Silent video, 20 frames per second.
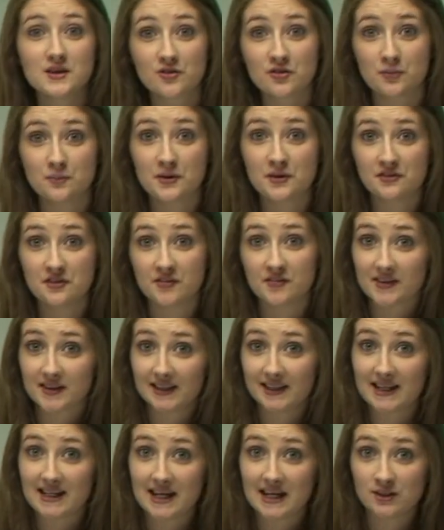
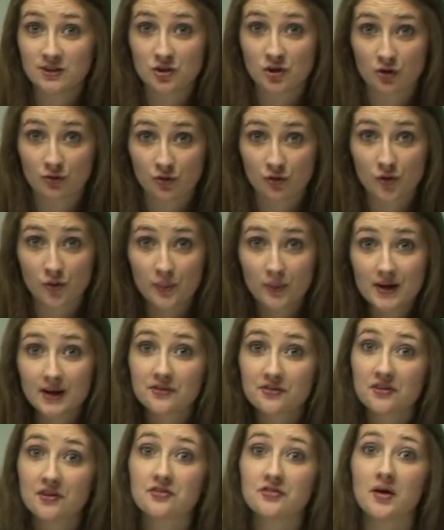specifically in your rubric,
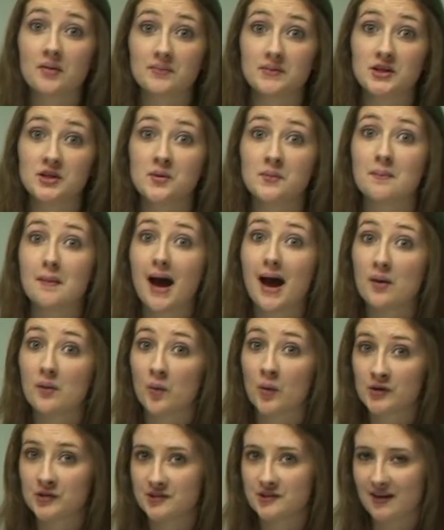so something you might
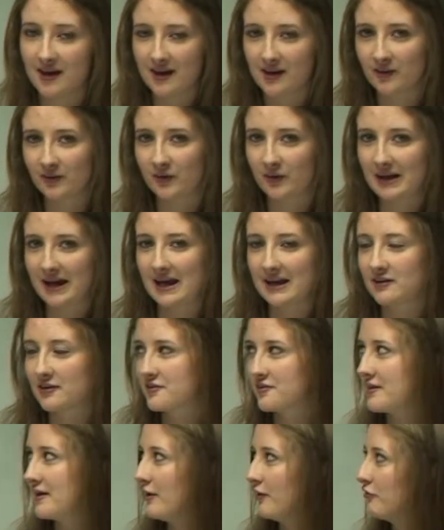want to take a look at
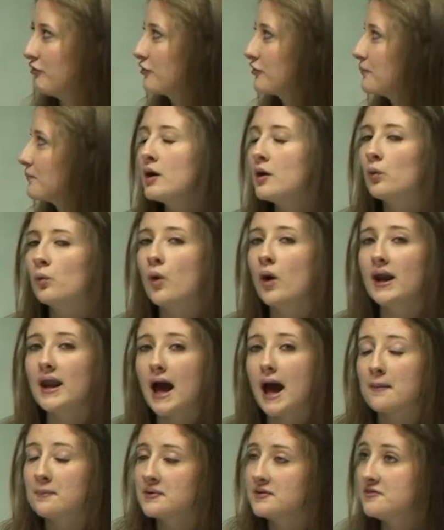yourself. What
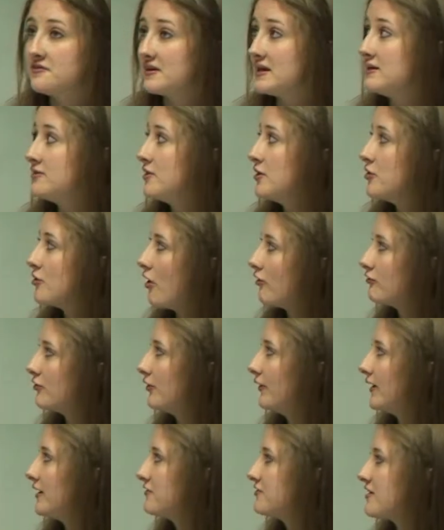happens in the
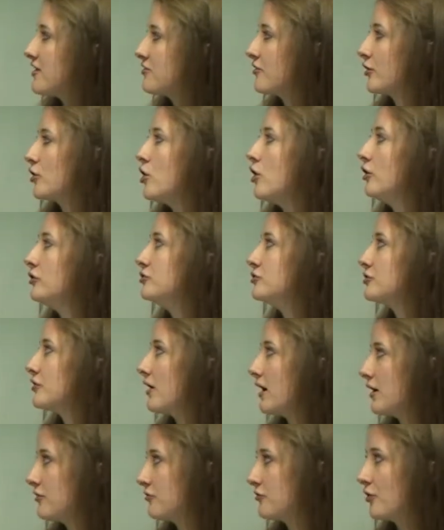novel is there's a
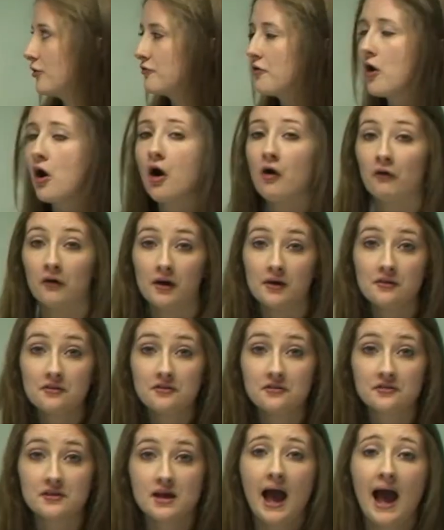contrast of
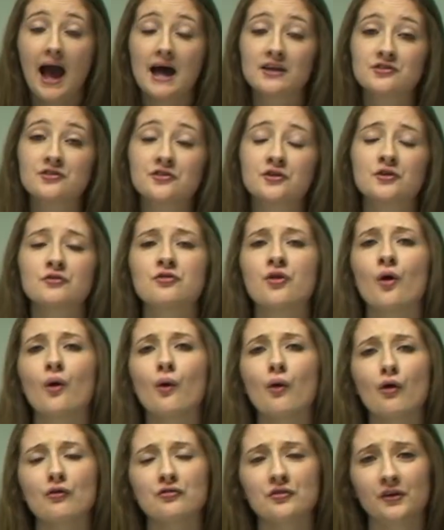horrors and sort of the
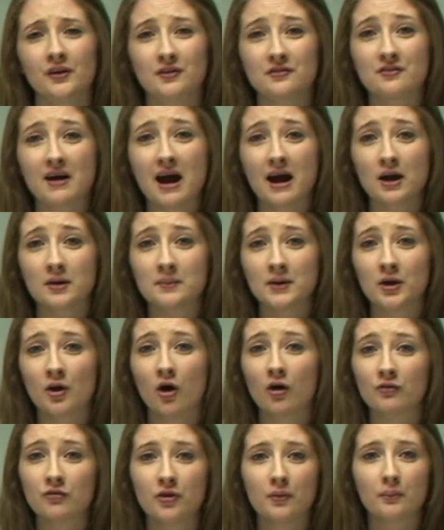awful environment
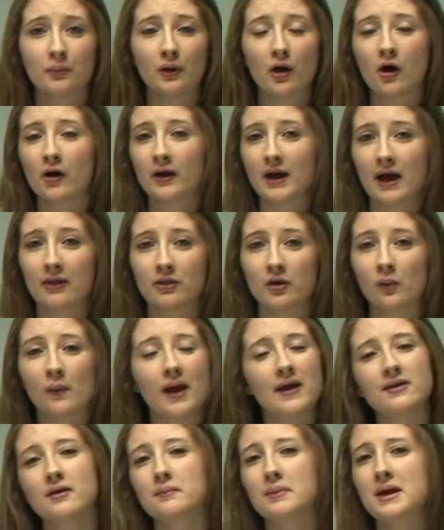of the block and the
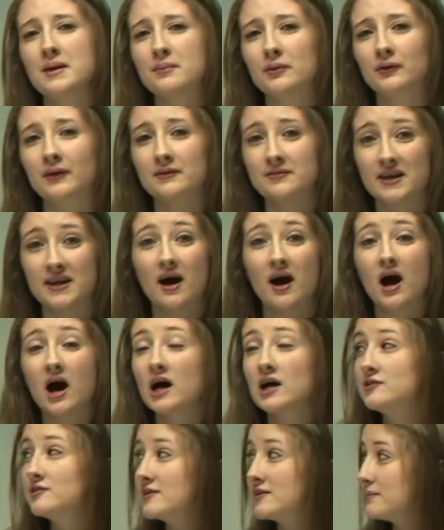way that people live in
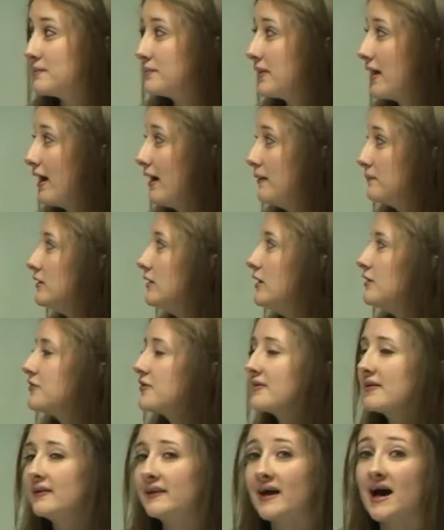hardship there, to
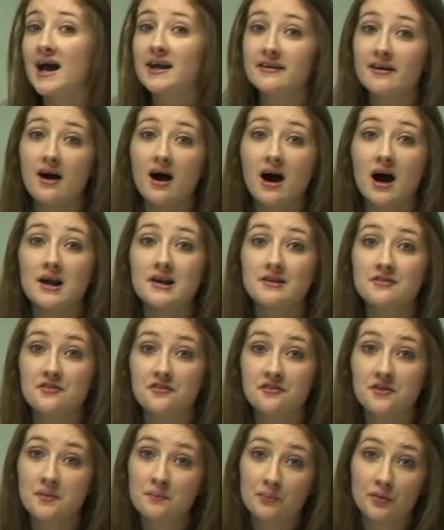the light-hearted,
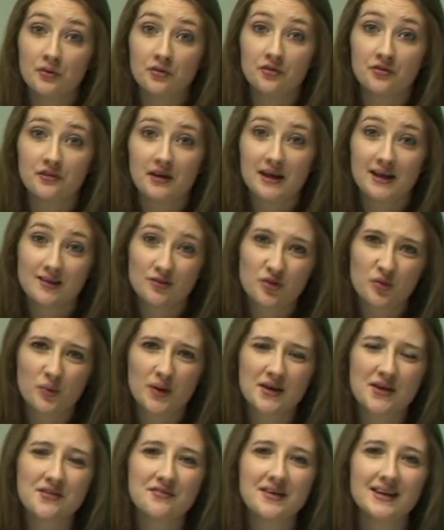simple scenes where
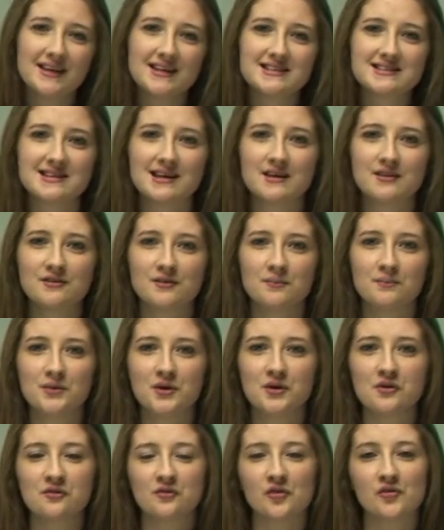you really see some
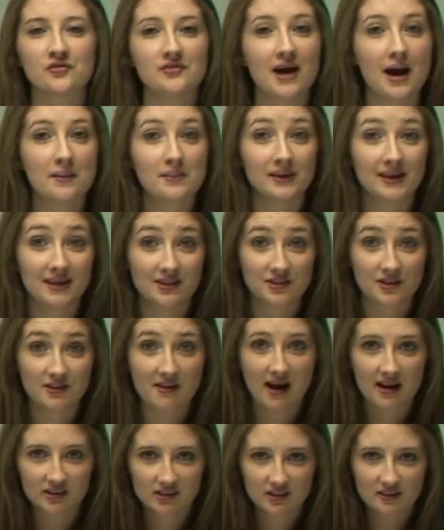beautiful family
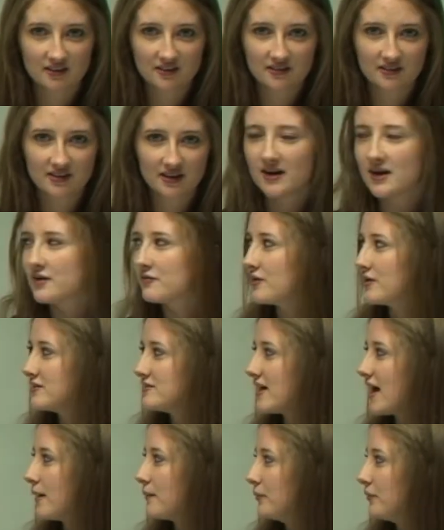interactions. For
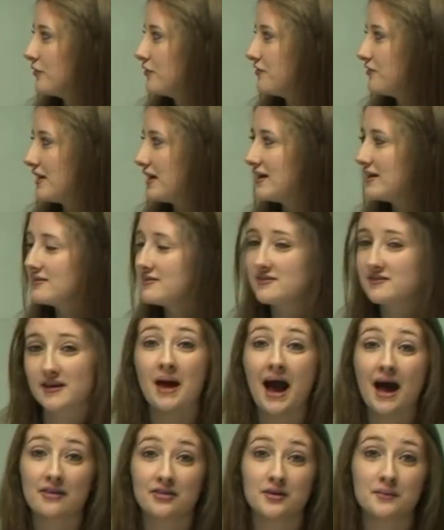example, scenes
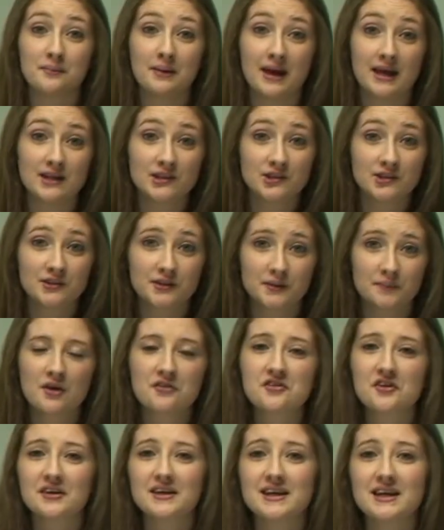at the beach.
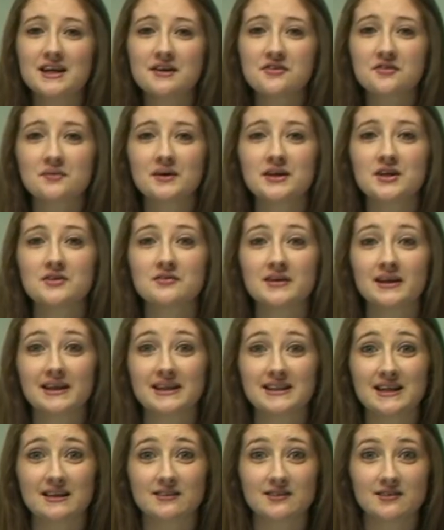So here's where you really
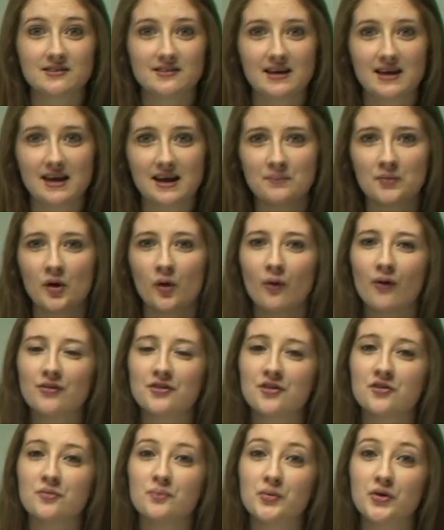get to see the
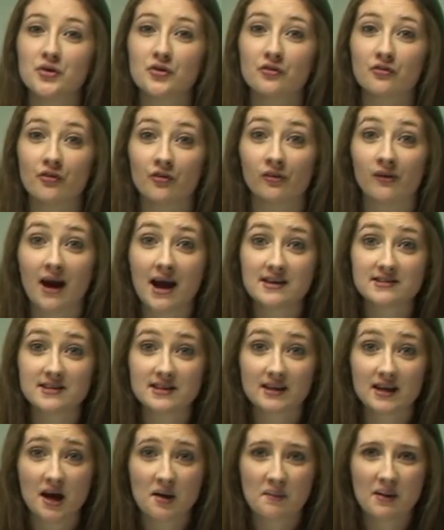author's beautiful
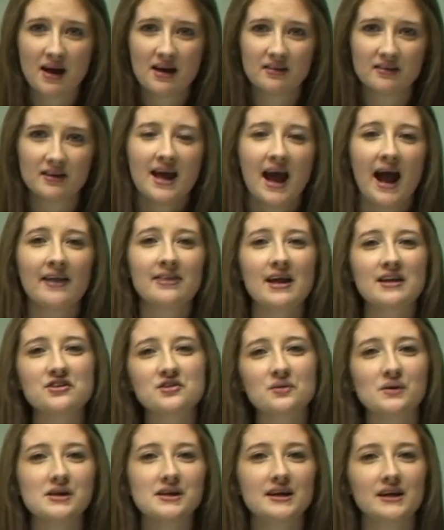writing come out, and that's
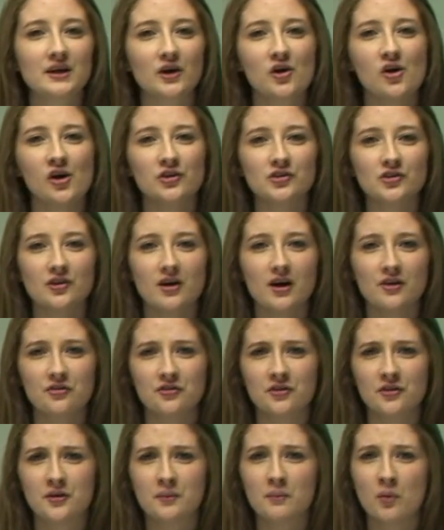where you get a contrast
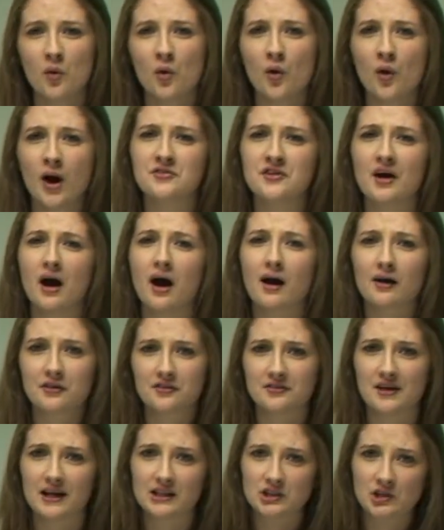to the more dark
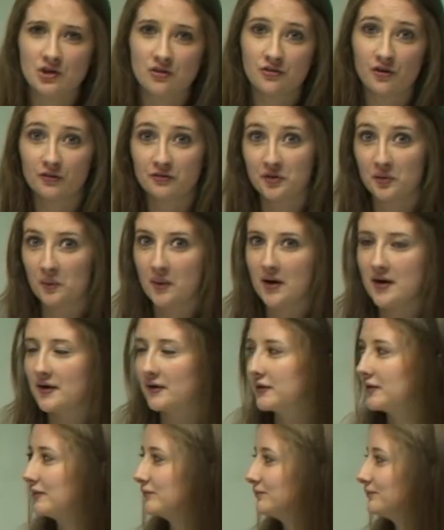sections of the
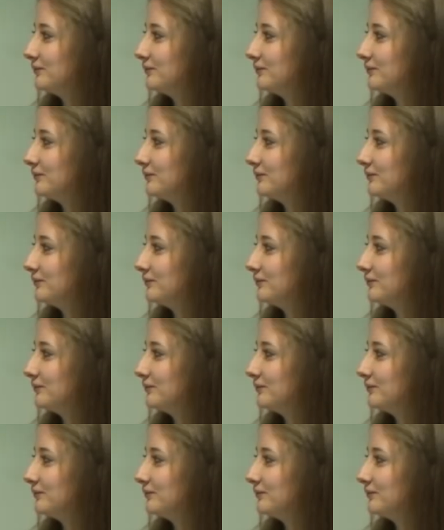work.